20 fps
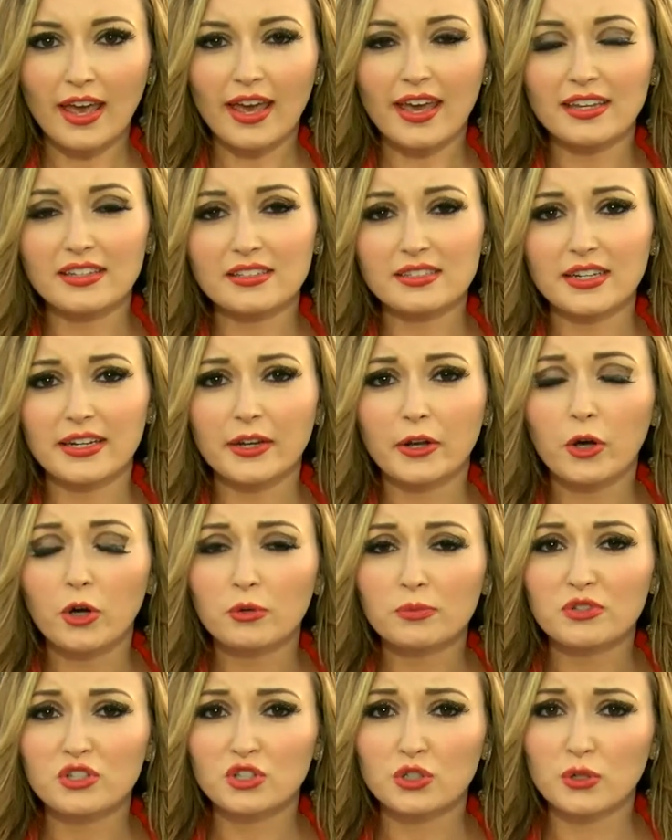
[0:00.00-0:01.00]
A-State
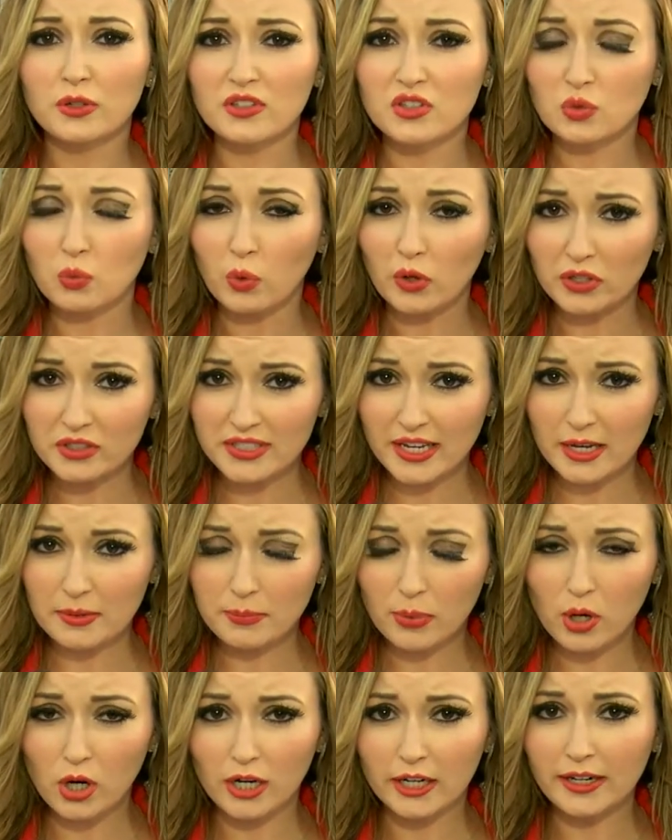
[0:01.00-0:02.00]
hopes students will
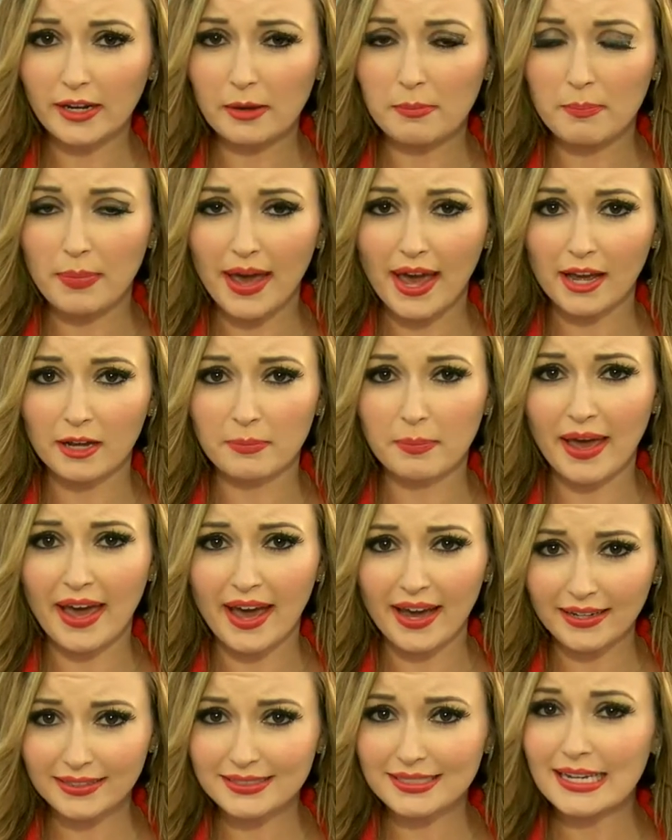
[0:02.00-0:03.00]
take part in Pack
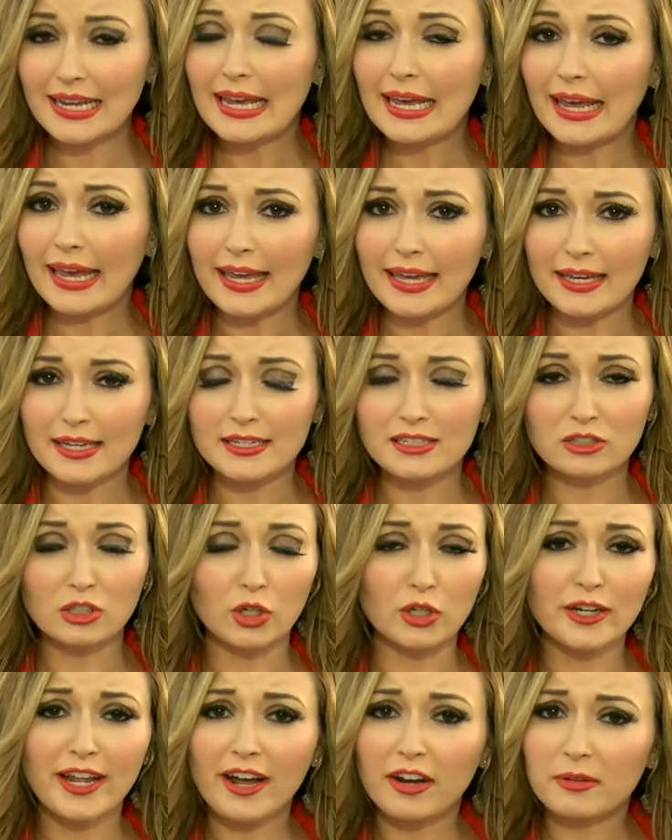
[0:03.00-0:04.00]
Pact
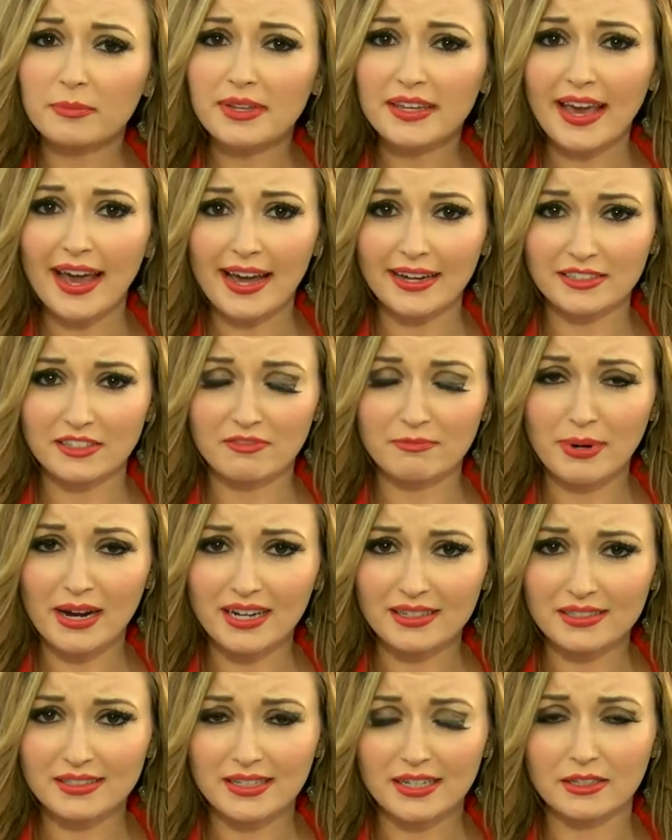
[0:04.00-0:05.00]
and learn how to be
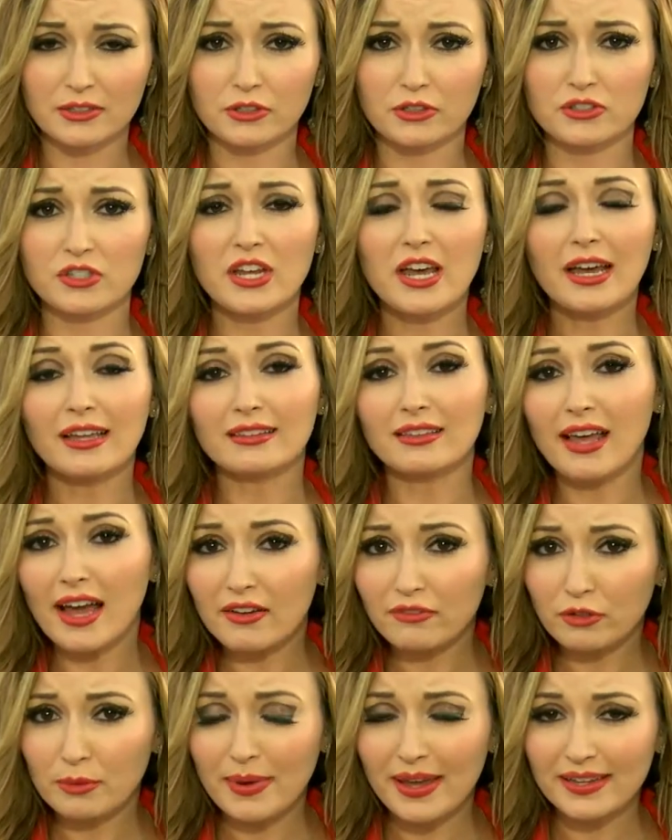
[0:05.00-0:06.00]
active bystanders.
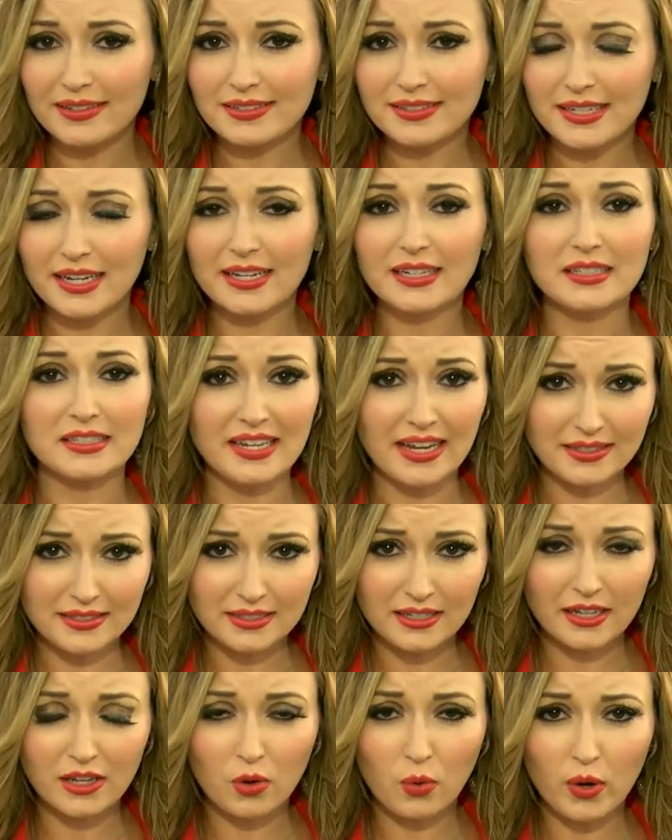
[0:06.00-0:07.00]
Live from A-State,
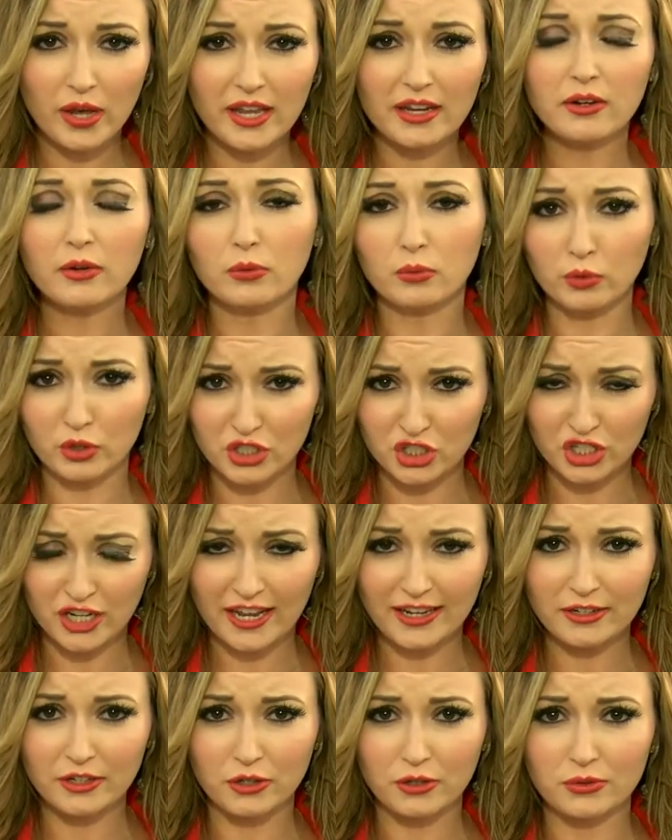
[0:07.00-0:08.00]
Destiny Quinn,
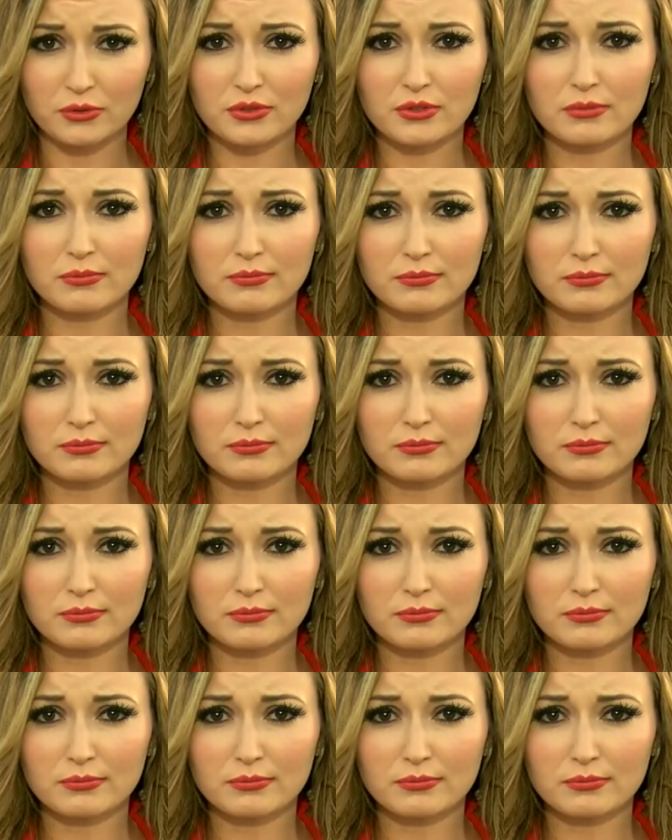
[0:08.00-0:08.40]
Region 8 News.